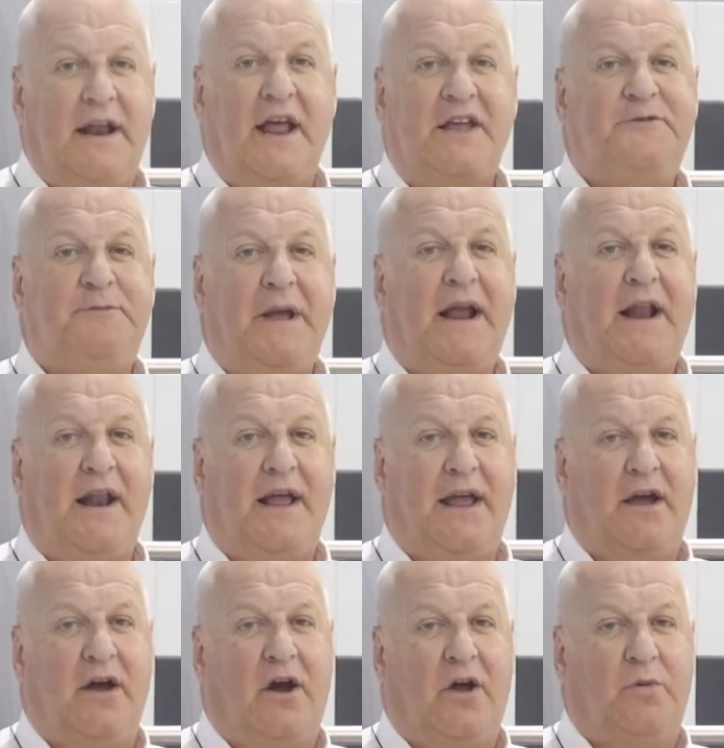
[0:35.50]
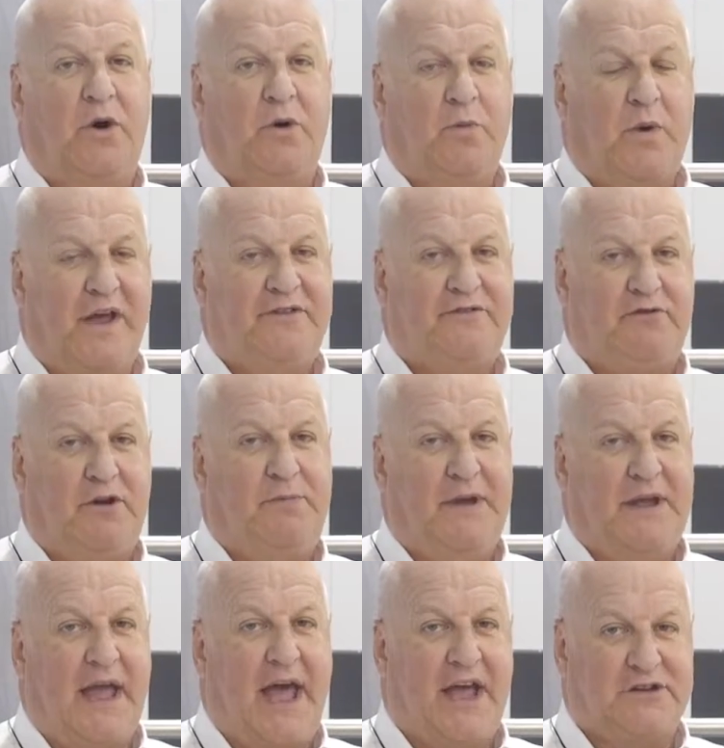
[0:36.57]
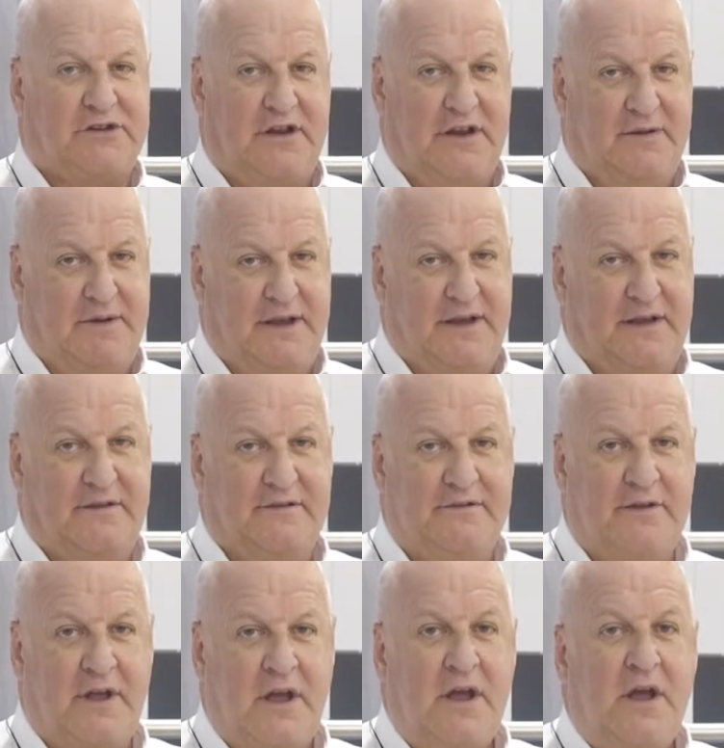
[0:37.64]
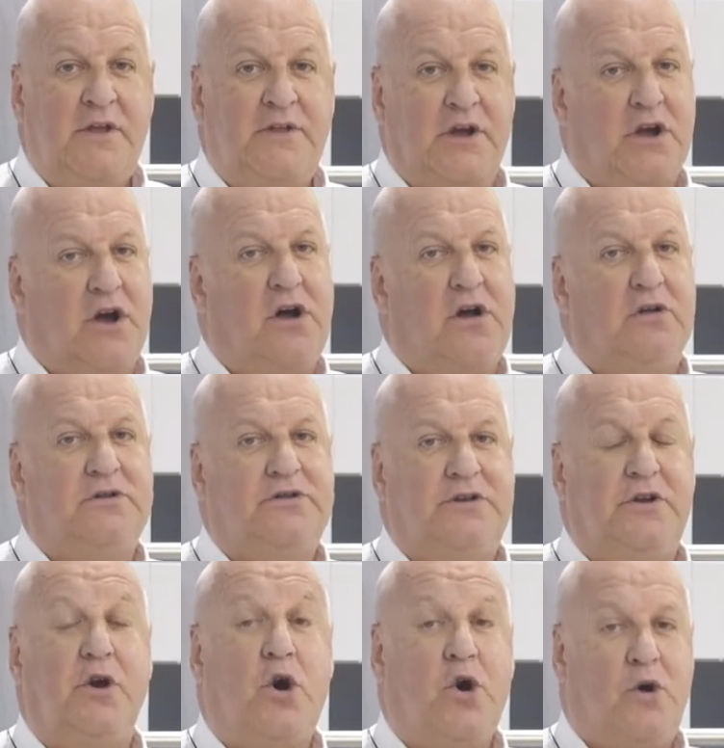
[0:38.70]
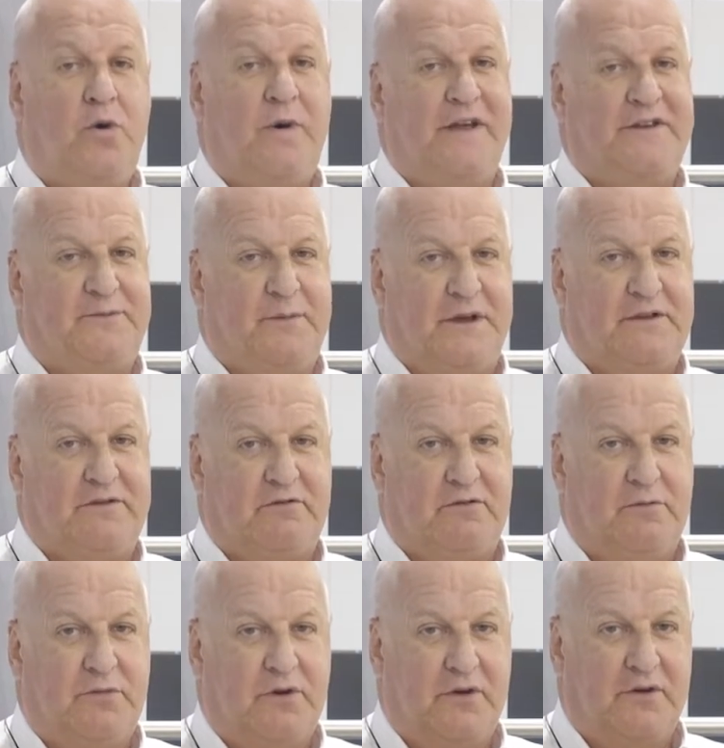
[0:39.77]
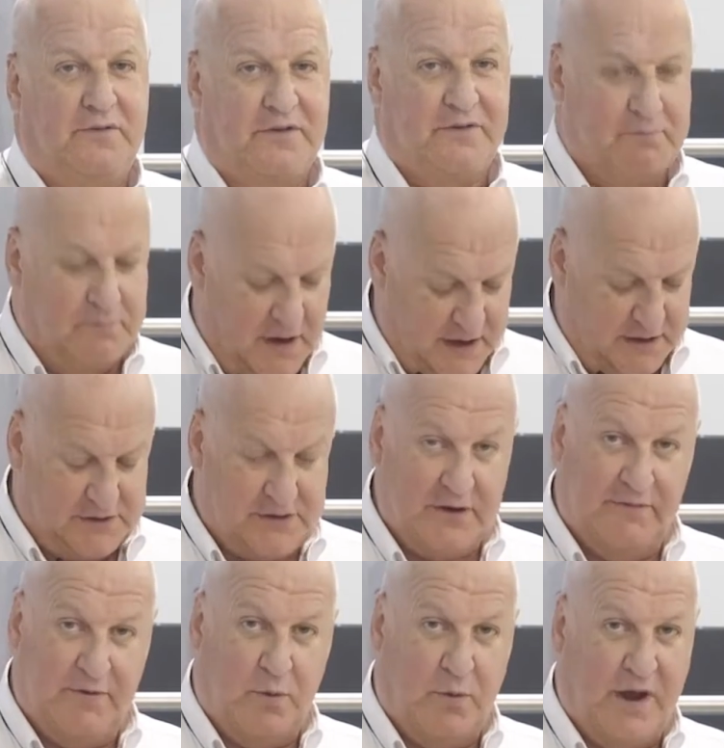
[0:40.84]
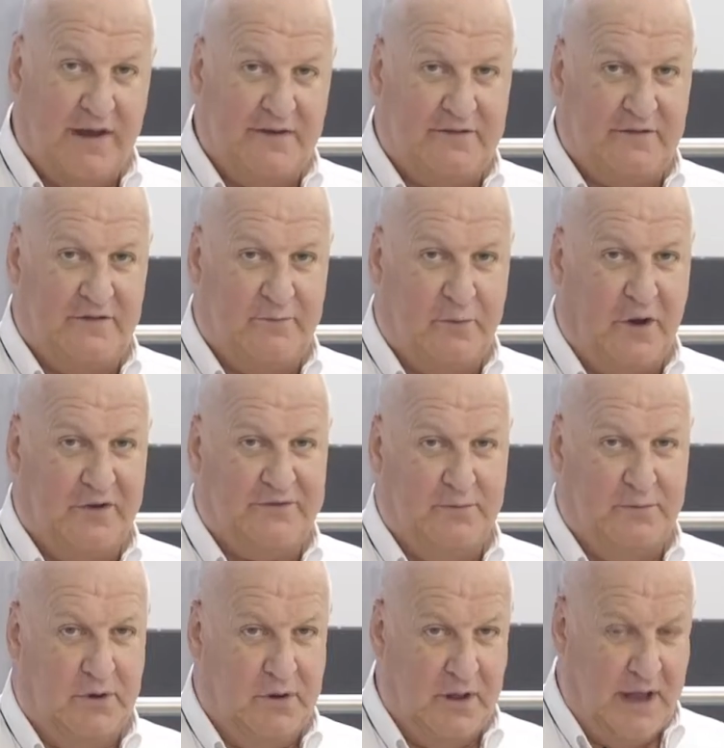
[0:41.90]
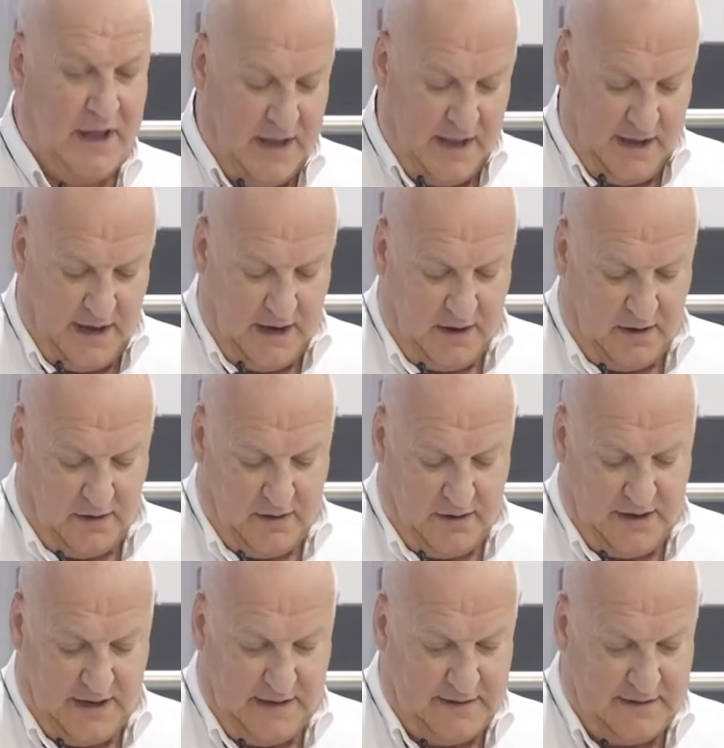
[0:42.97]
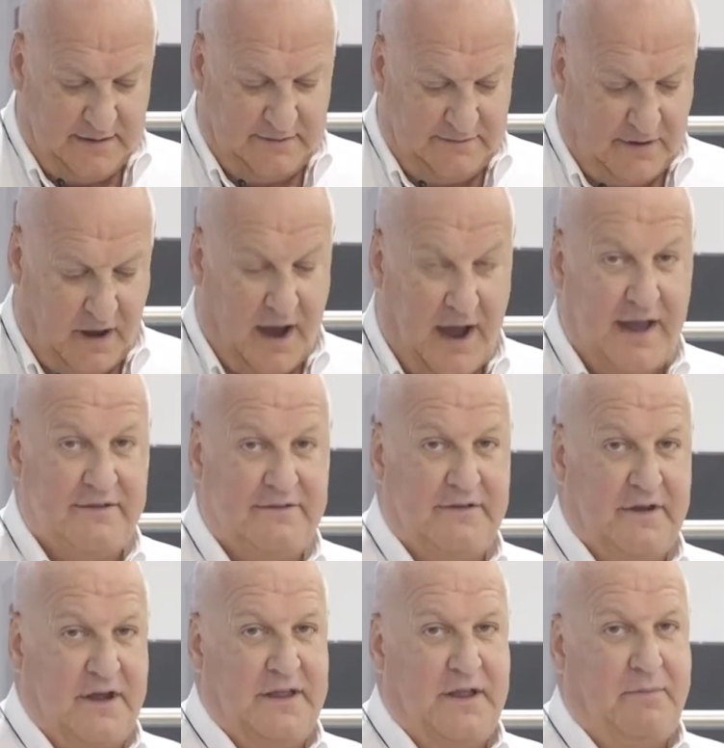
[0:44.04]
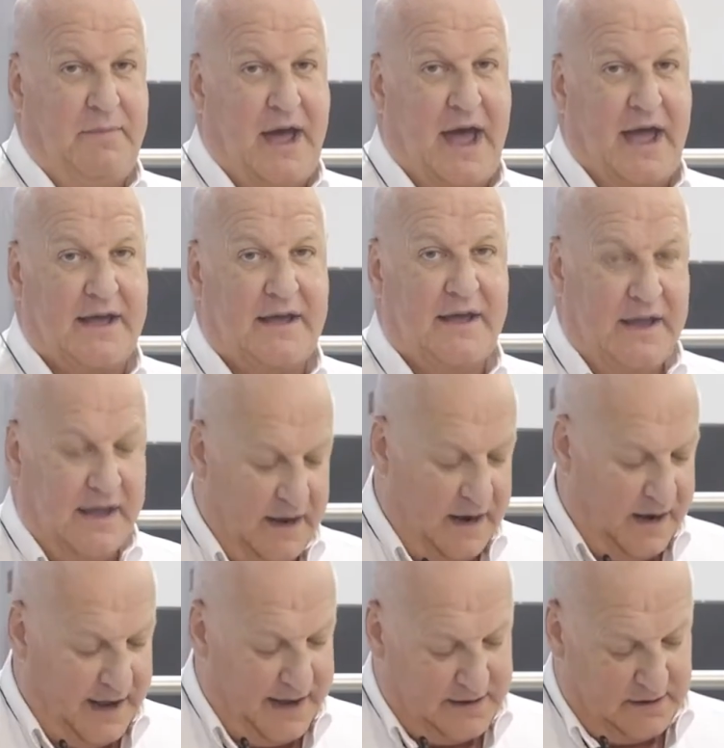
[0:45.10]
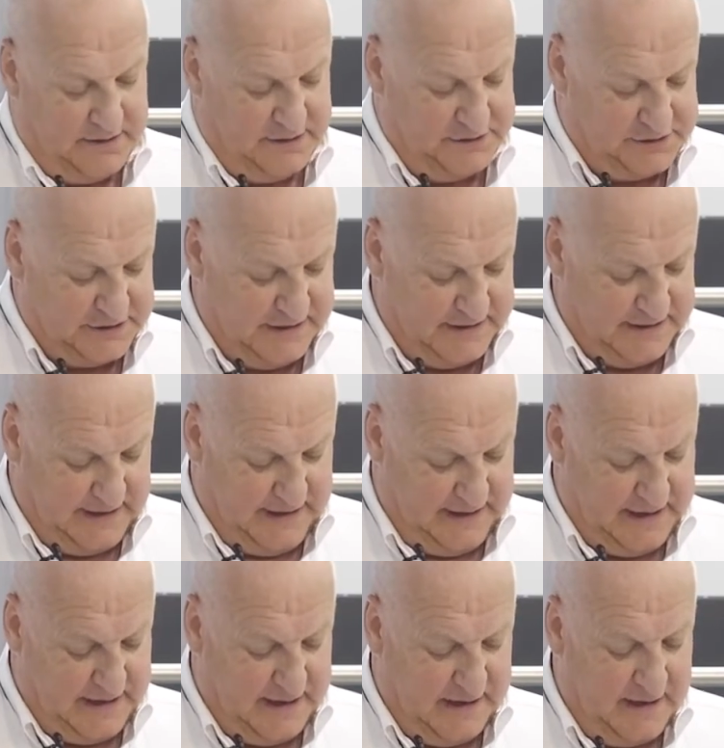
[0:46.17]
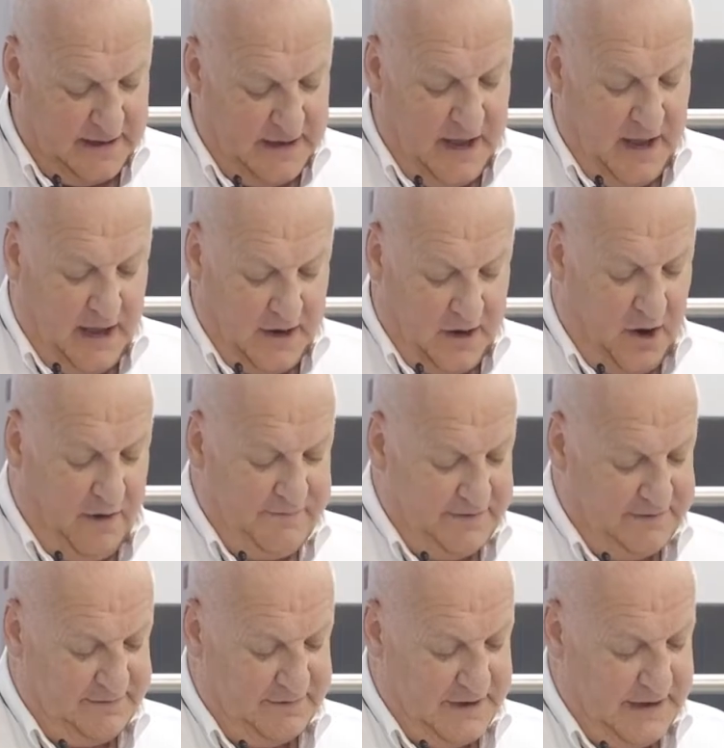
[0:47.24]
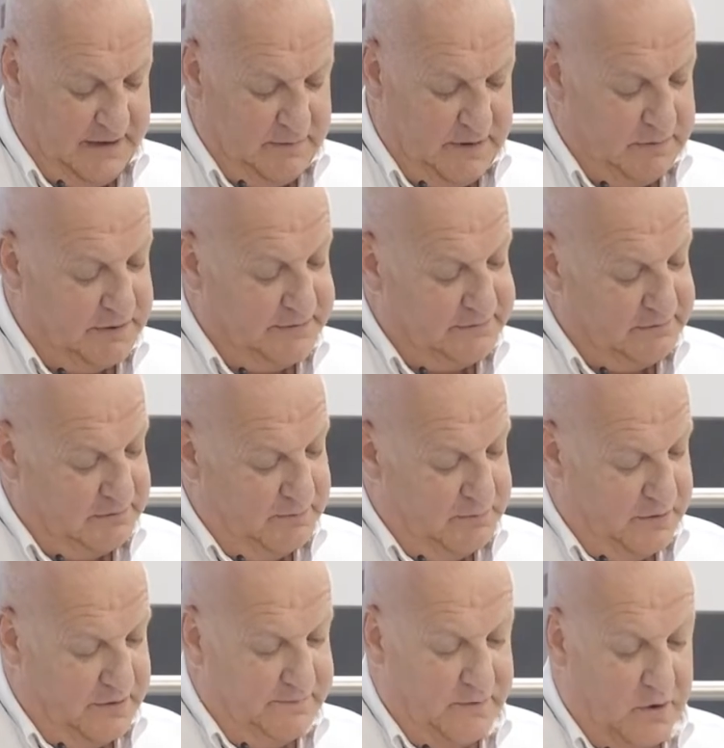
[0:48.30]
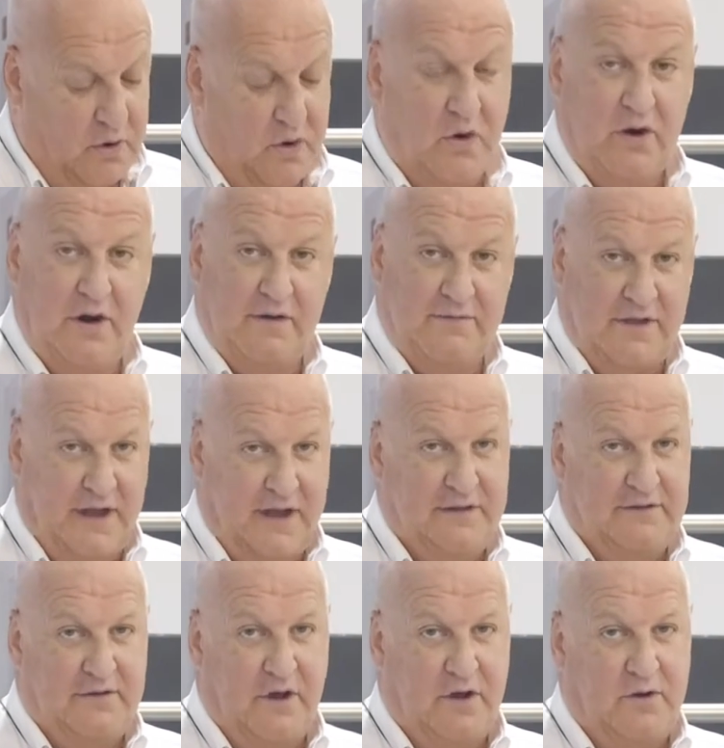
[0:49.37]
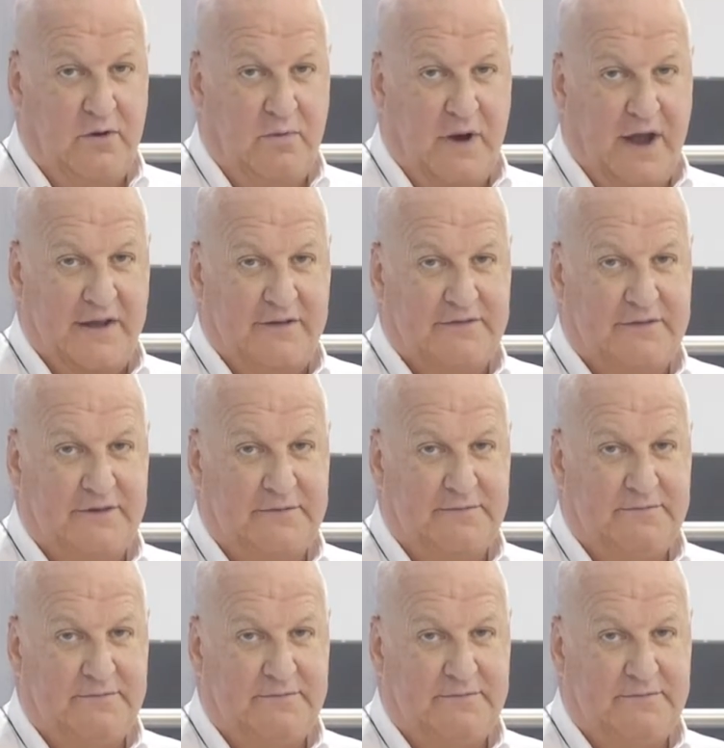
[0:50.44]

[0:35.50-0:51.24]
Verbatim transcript: let's be clear on what waste stripping actually means. The goal should always be to remove as much of the waste as possible, including the sides and the back, like on the sheet here, and obviously we want to remove all of the internal waste.